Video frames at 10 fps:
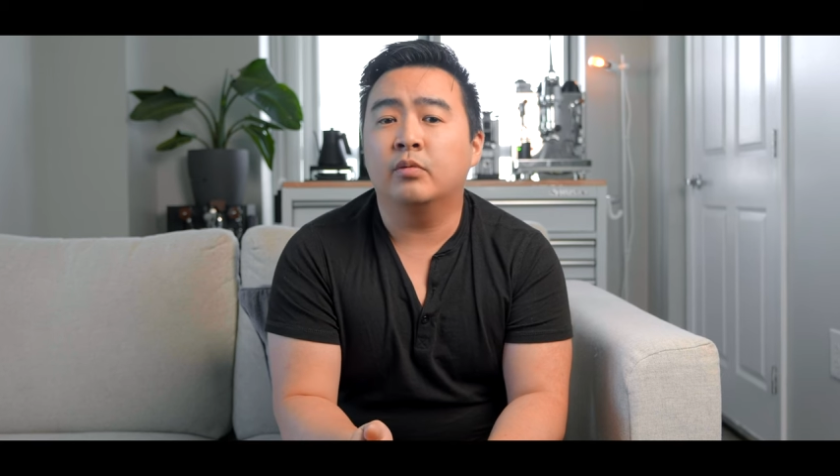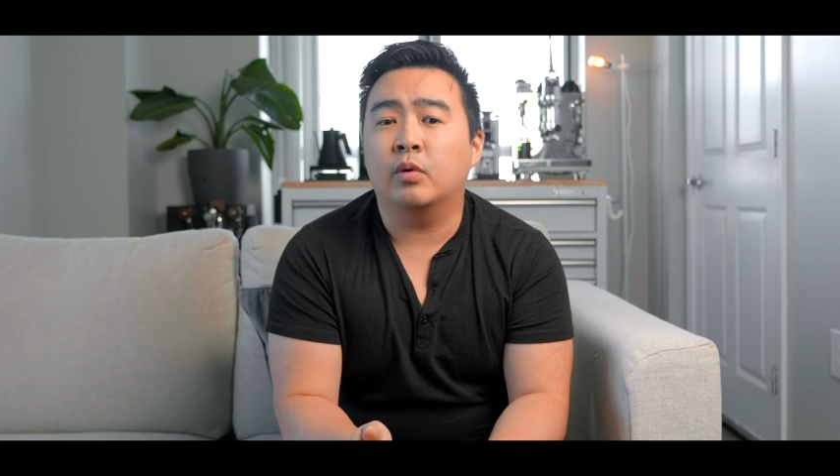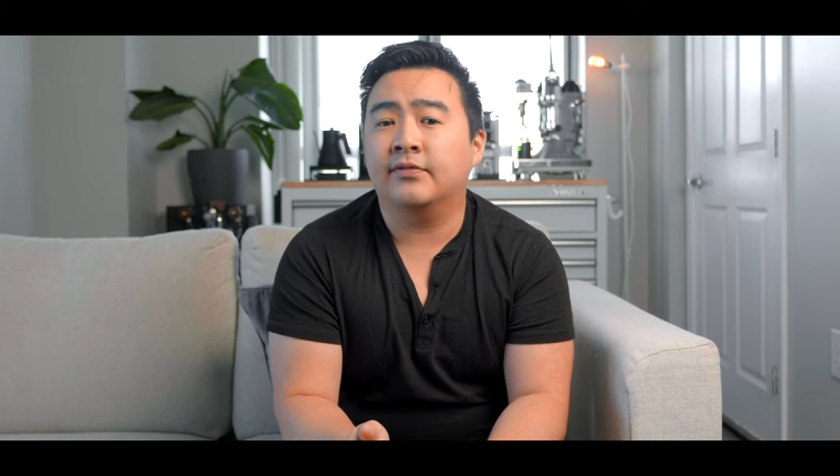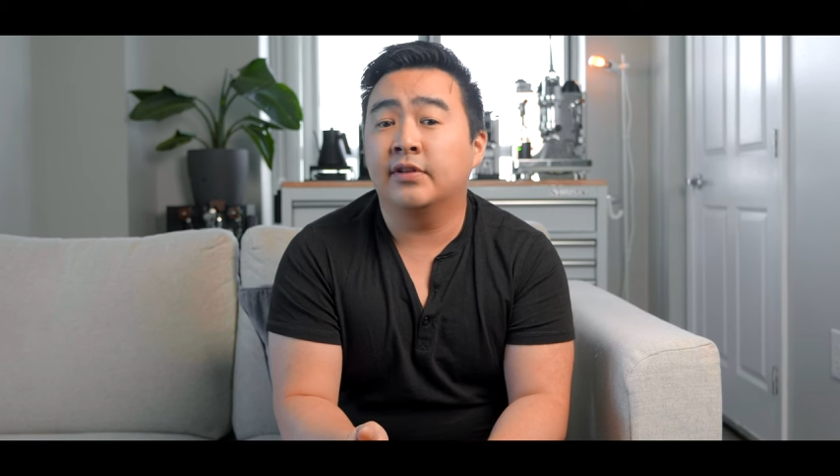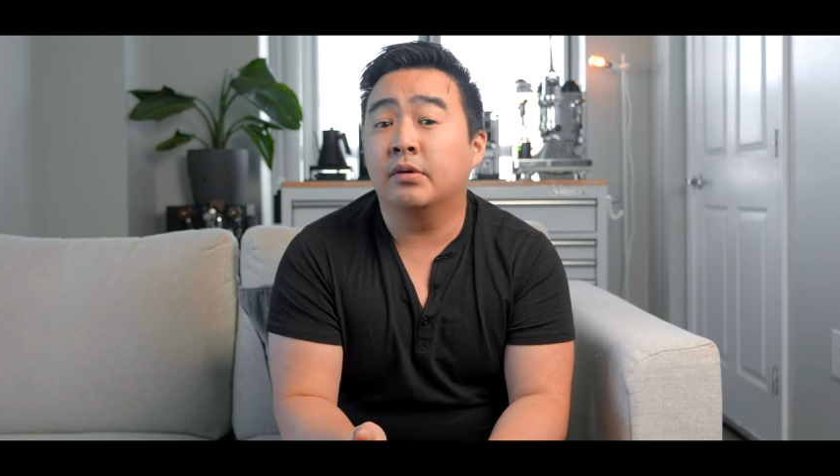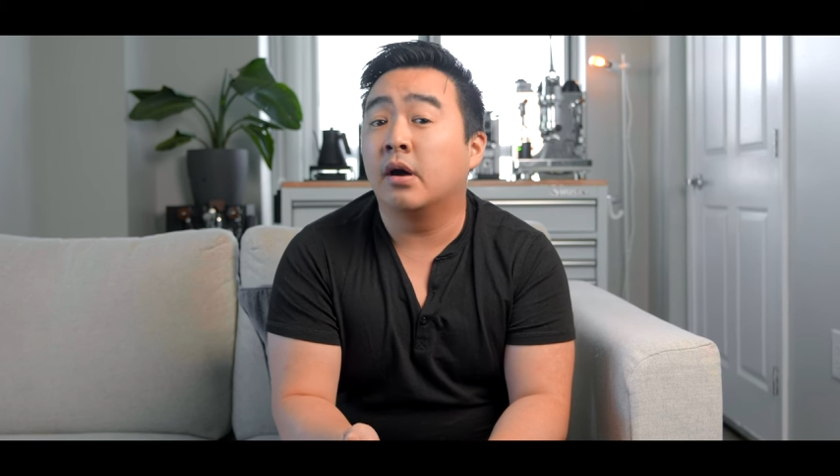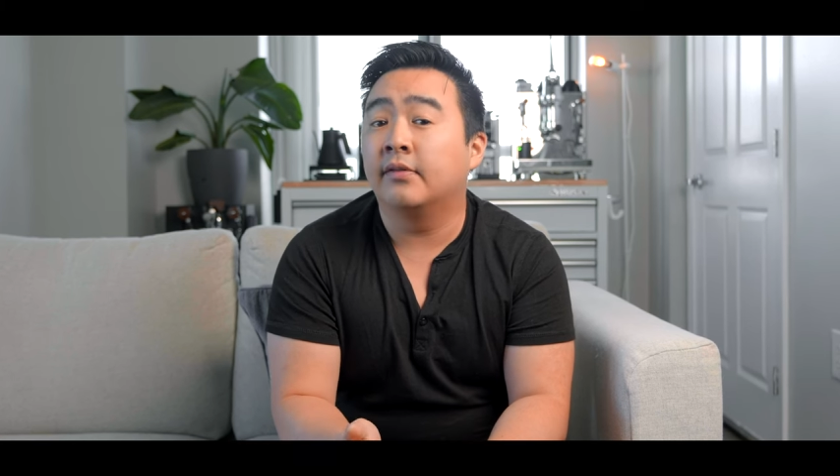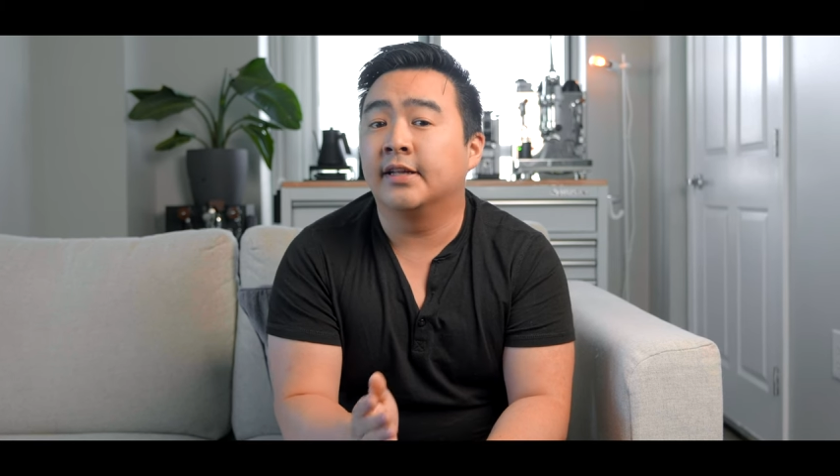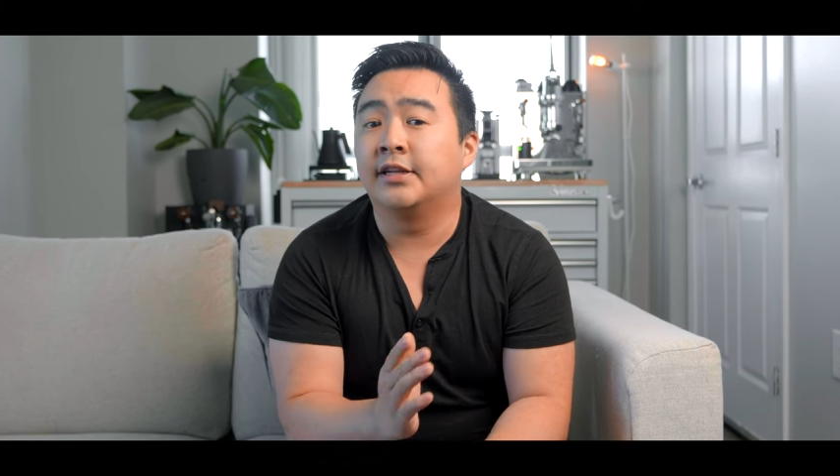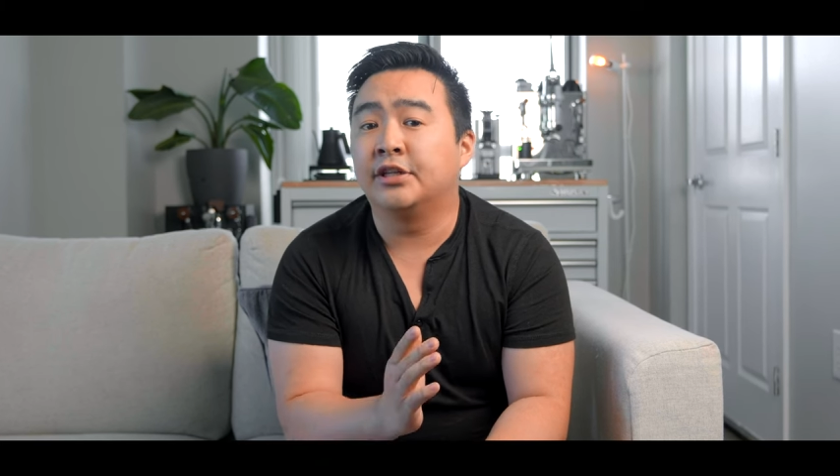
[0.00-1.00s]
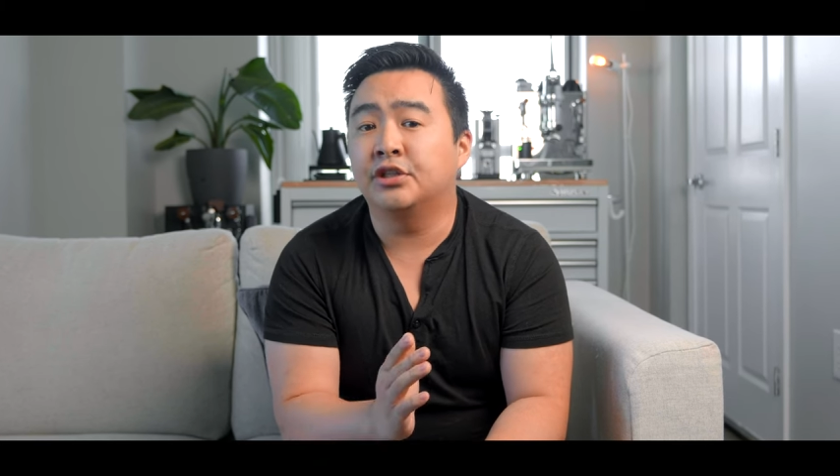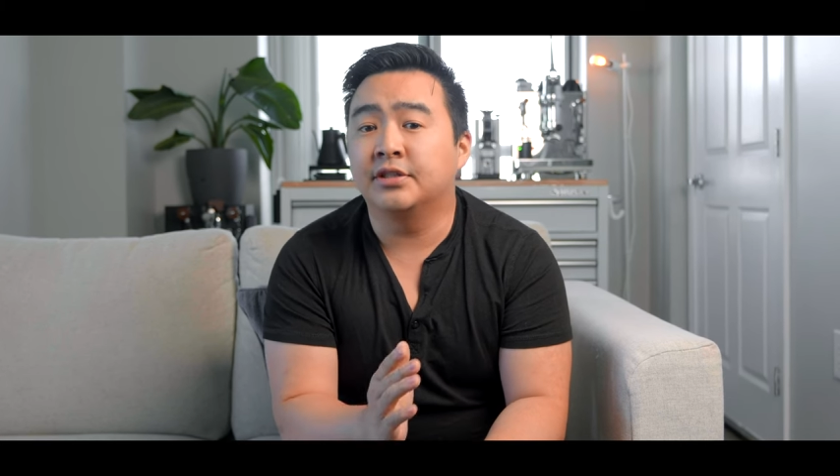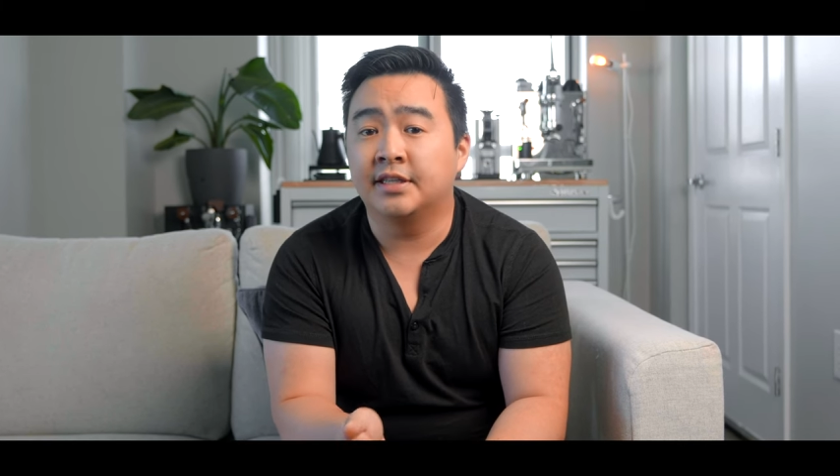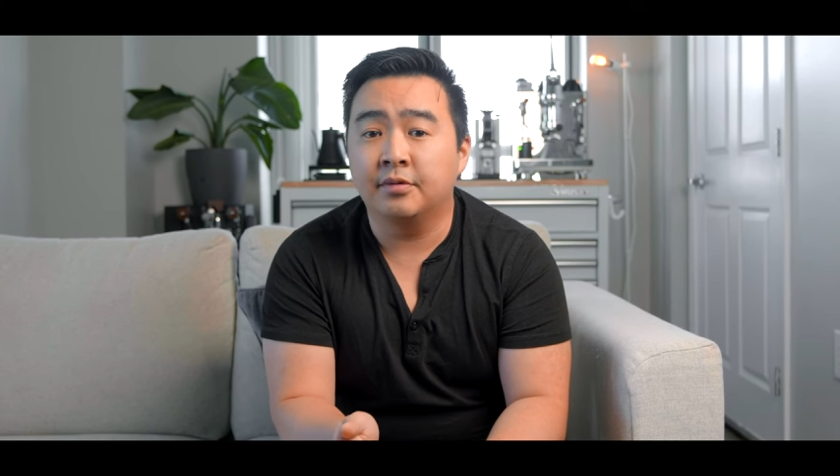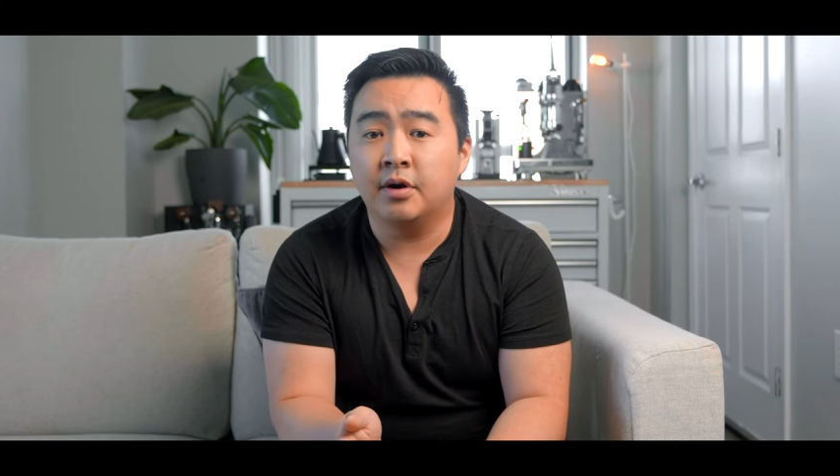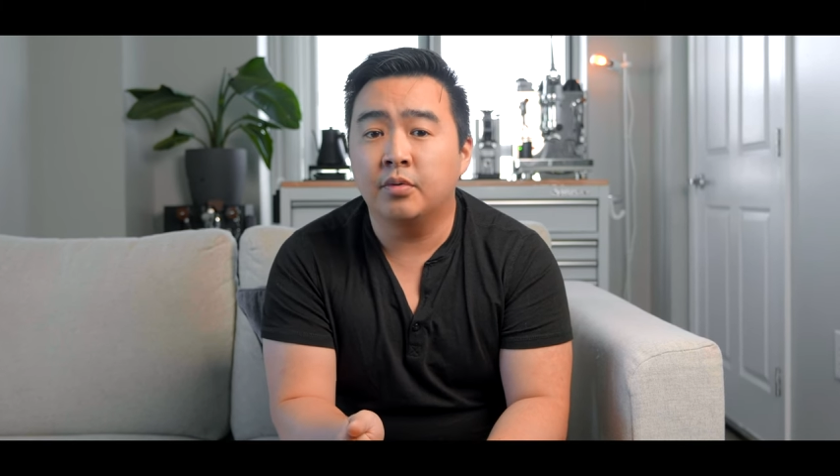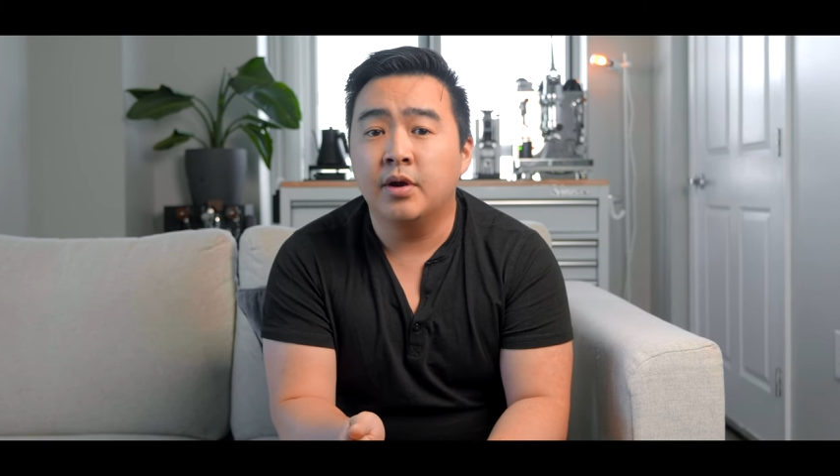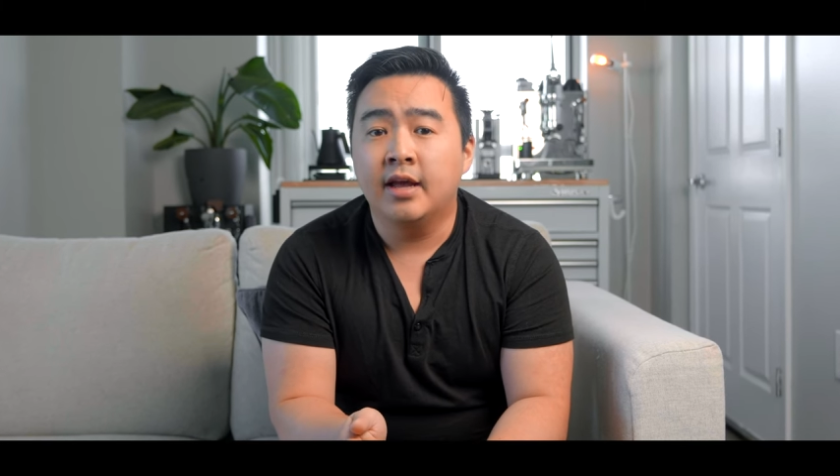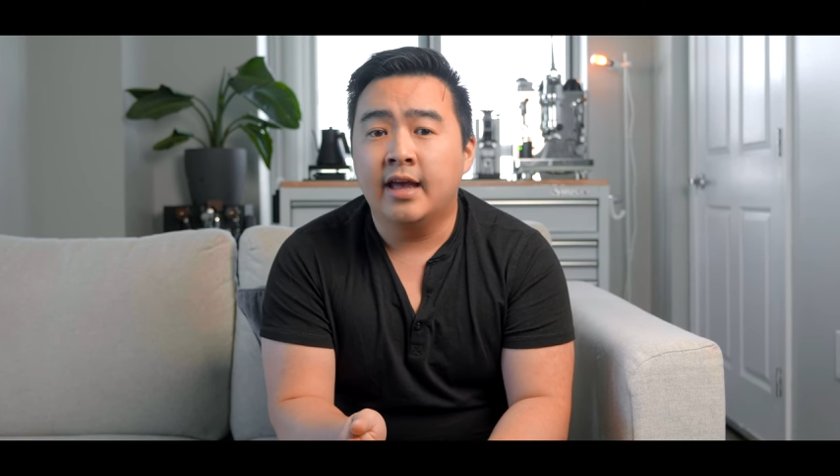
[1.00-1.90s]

workflow of the Niche Zero,